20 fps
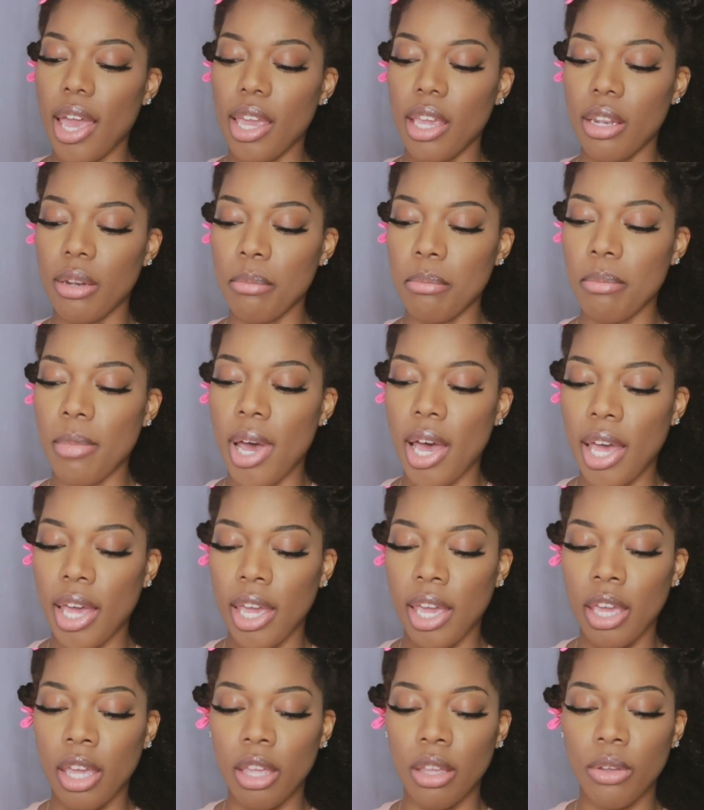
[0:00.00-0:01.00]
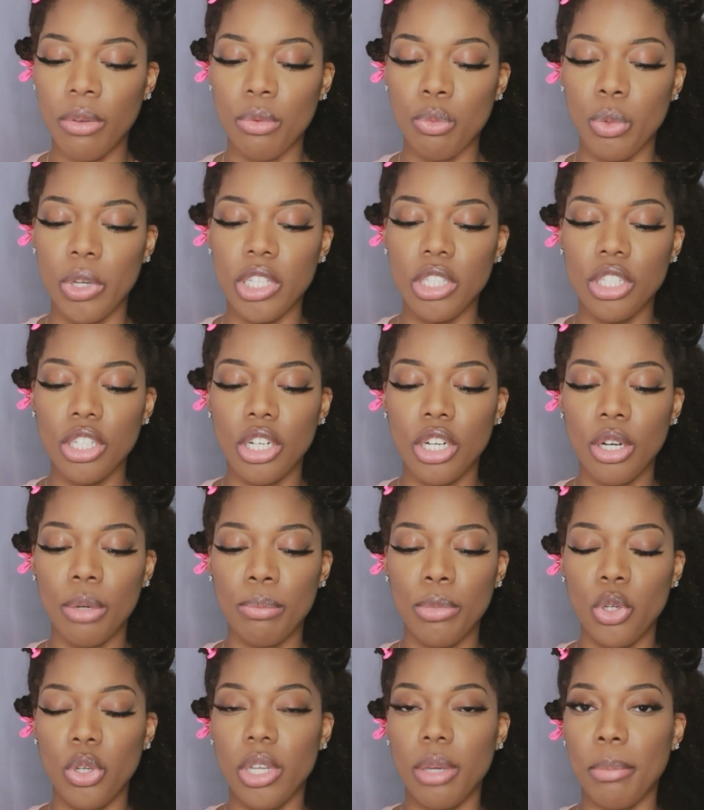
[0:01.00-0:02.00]
In my
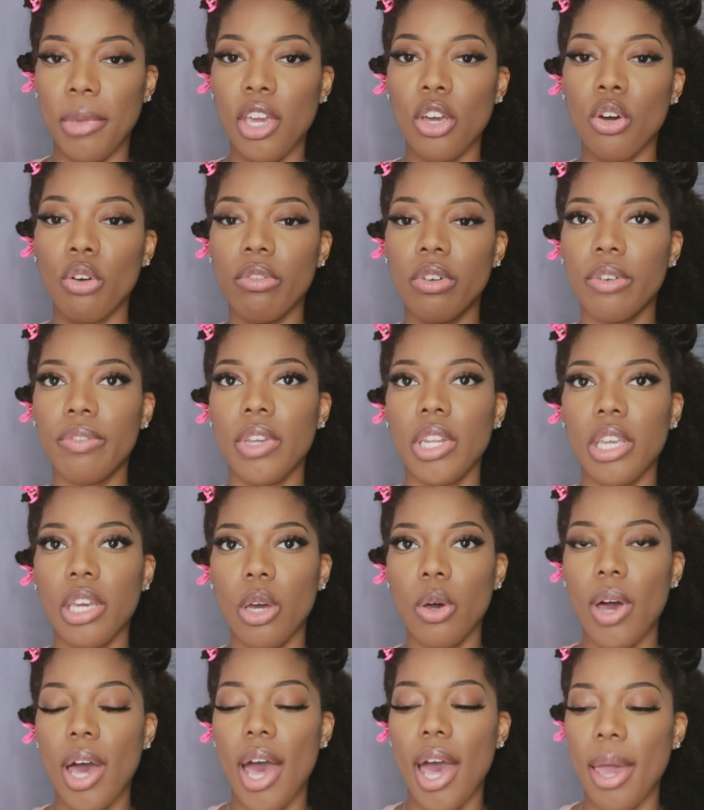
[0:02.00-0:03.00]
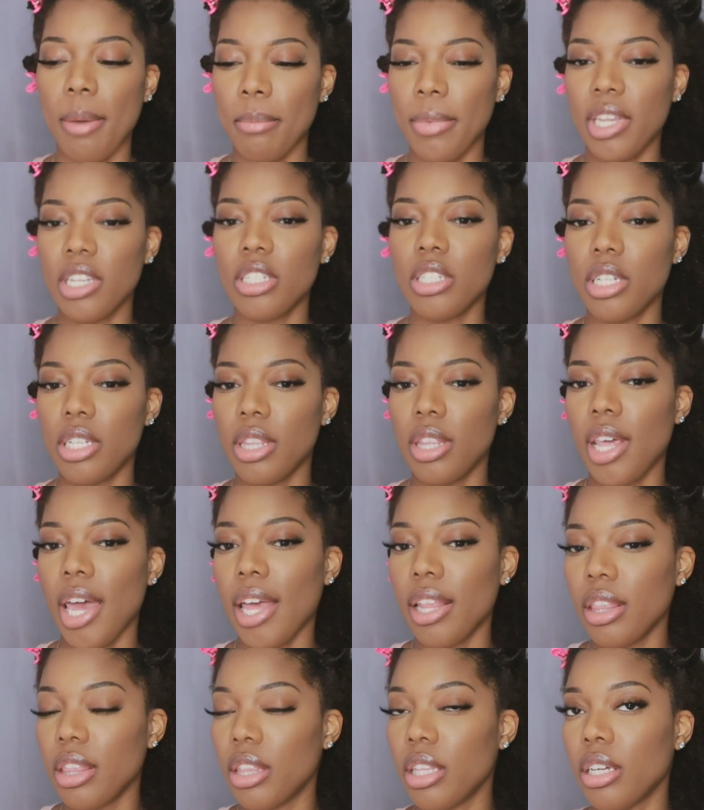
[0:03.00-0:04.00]
winter beauty makeover video, I mentioned
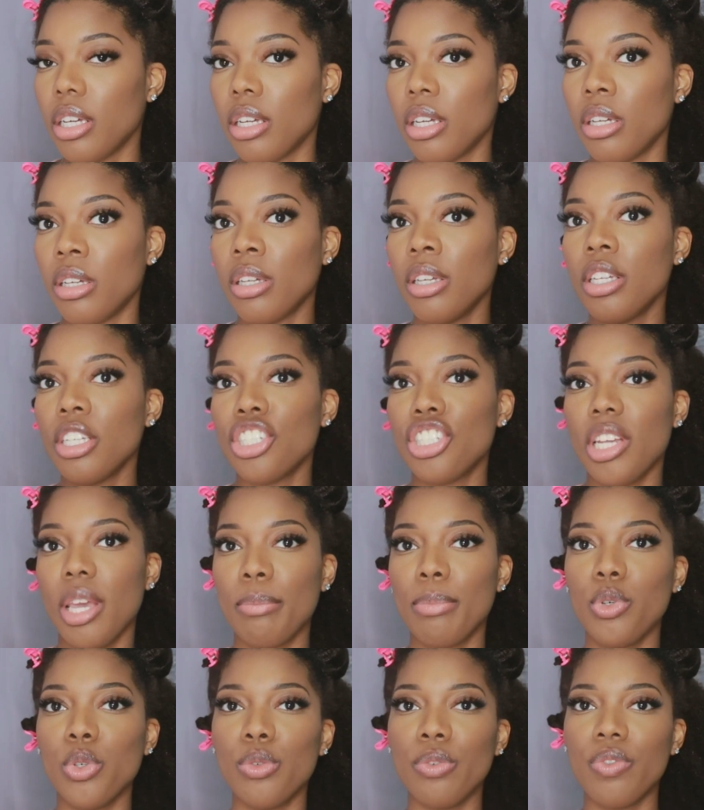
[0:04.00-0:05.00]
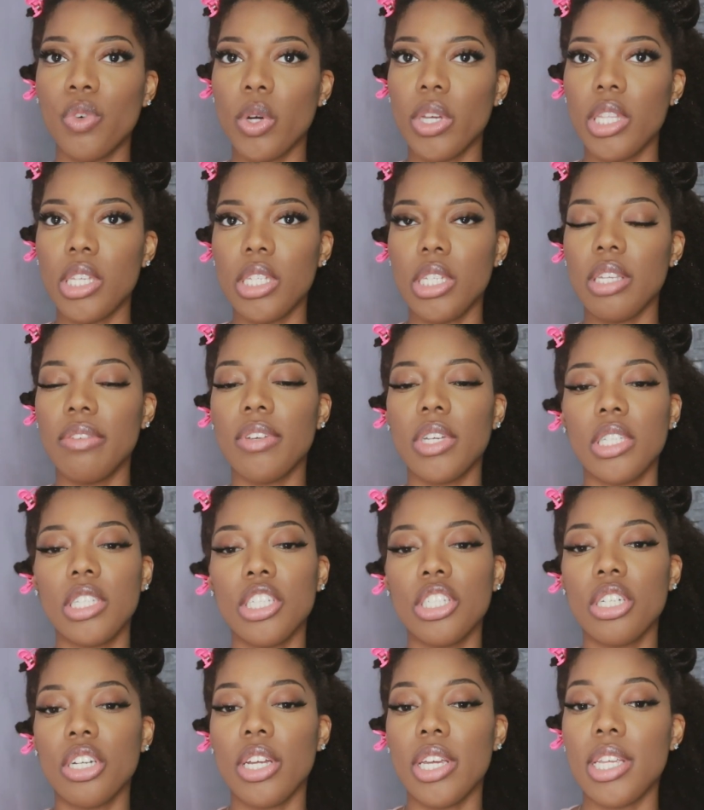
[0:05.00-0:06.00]
that the shampoo for this leave-in
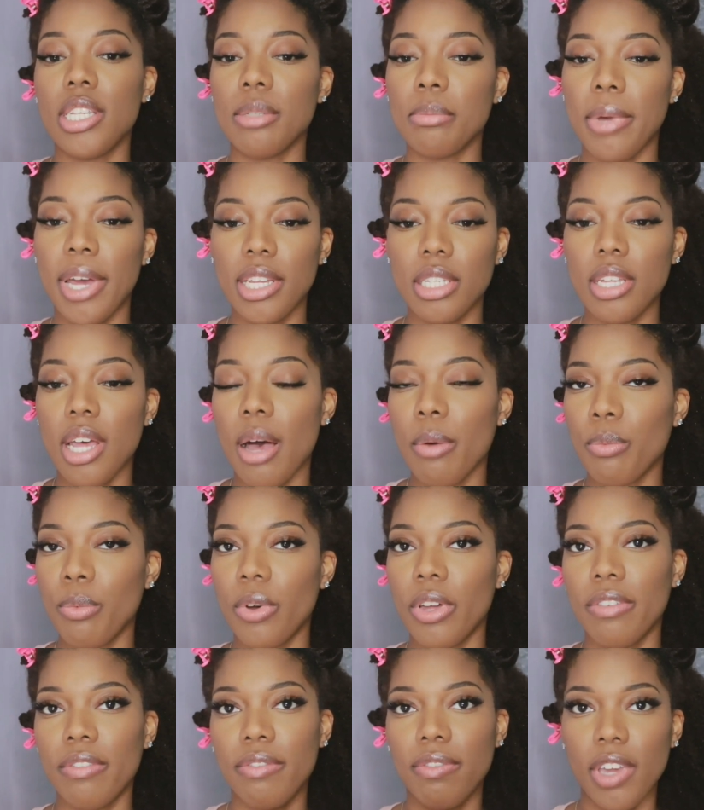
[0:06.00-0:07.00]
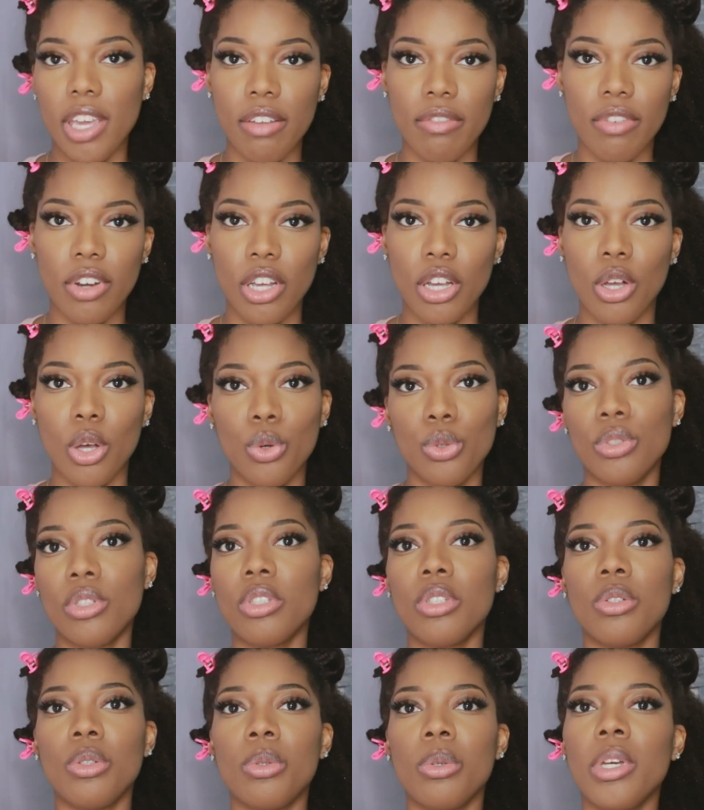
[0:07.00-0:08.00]
conditioner is my top 1 favorite
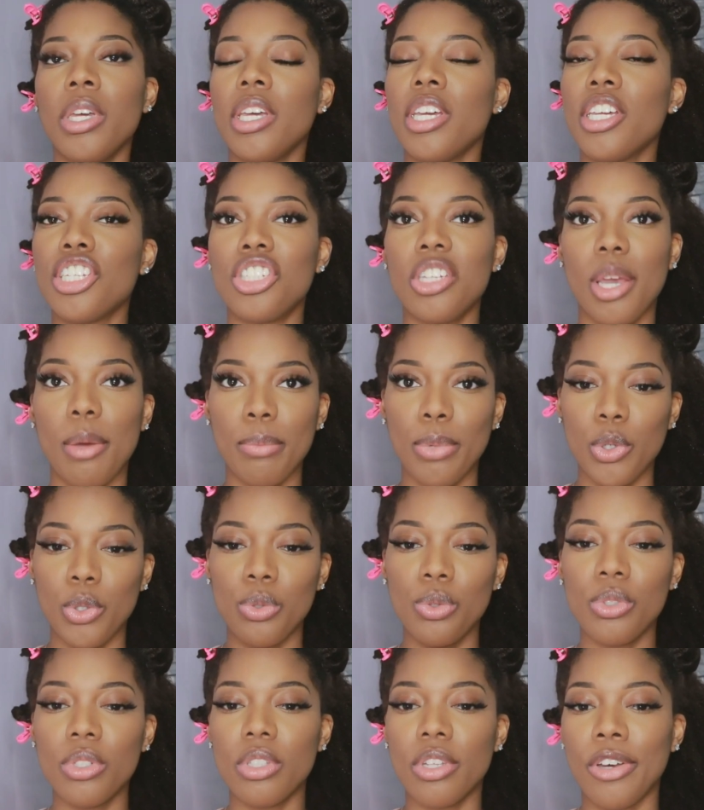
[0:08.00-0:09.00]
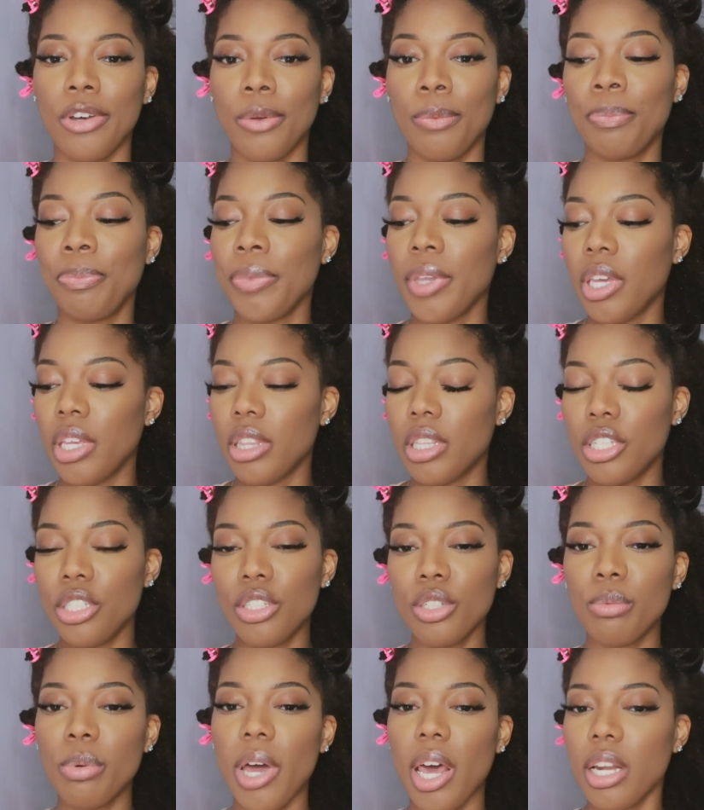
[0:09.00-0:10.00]
go-to shampoo. So
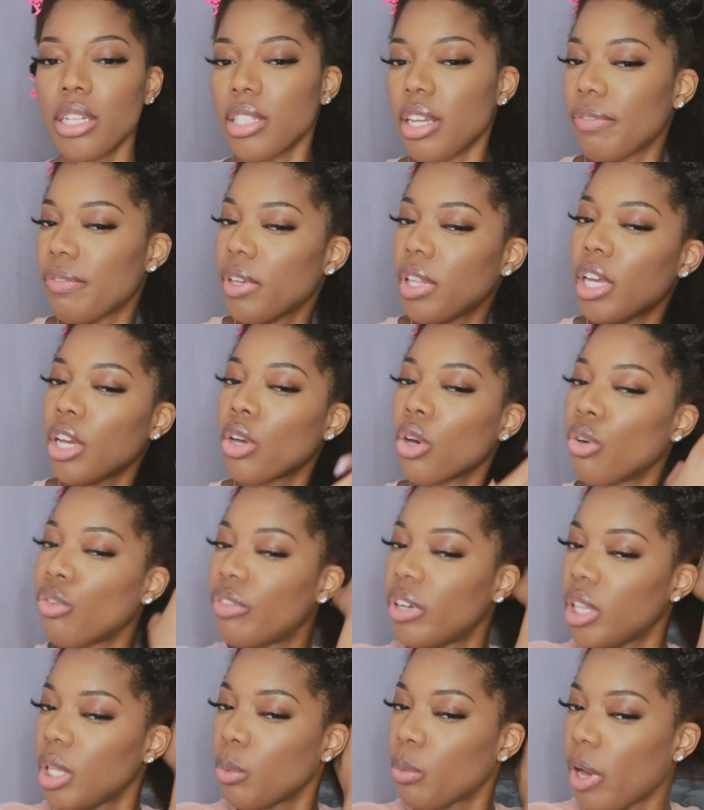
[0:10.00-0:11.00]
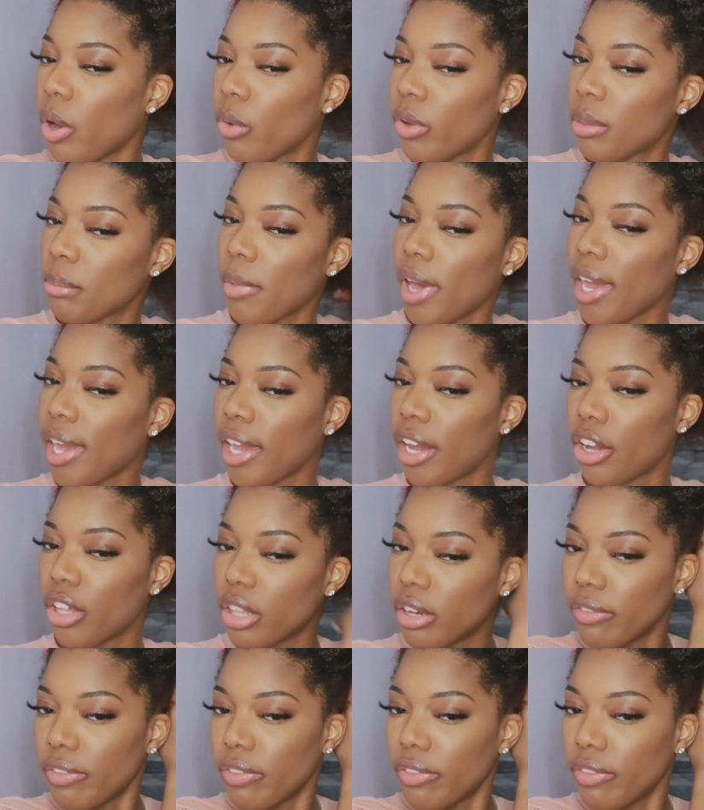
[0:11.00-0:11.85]
these 2 products I feel like go really well with my hair.